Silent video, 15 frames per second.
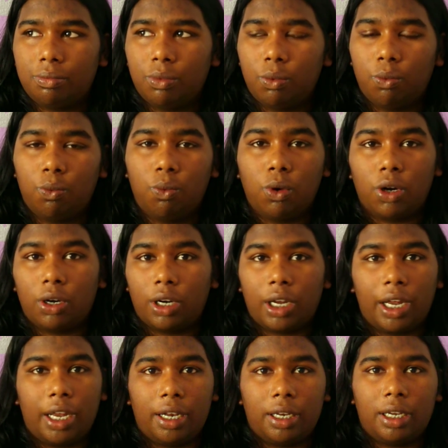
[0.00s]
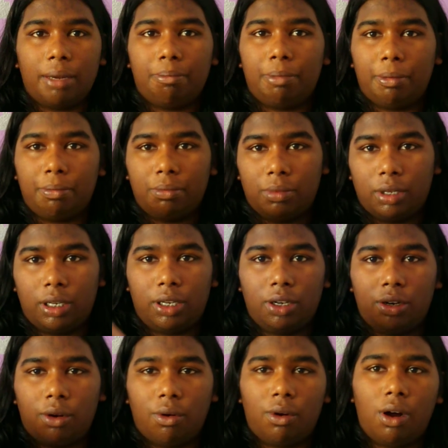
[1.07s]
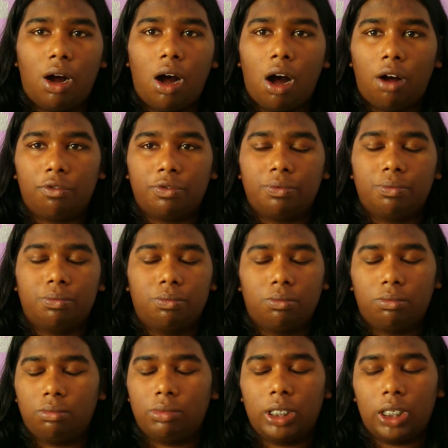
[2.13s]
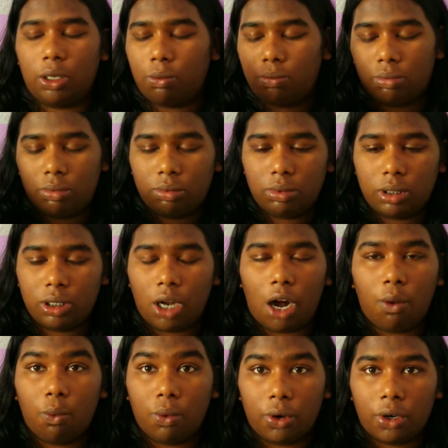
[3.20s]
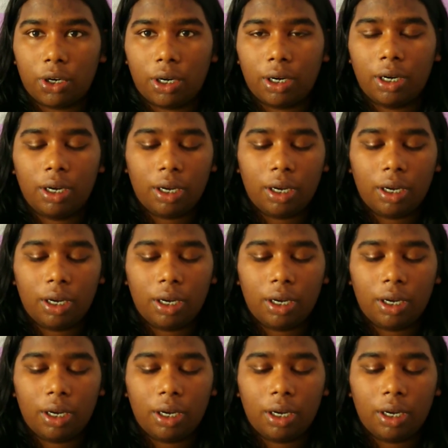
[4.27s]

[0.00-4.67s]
work and get, off, not work.